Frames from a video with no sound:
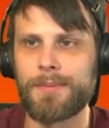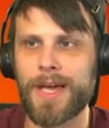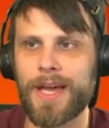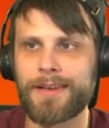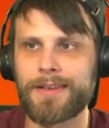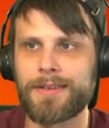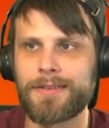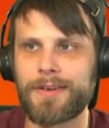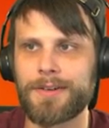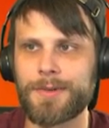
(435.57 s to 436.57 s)
back,
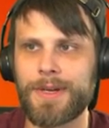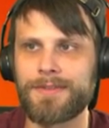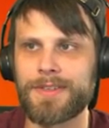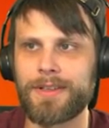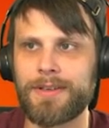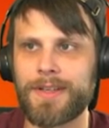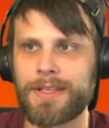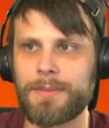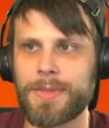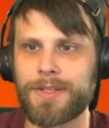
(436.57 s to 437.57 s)
or do we have to leave, like, the
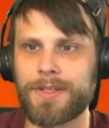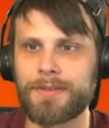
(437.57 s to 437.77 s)
building?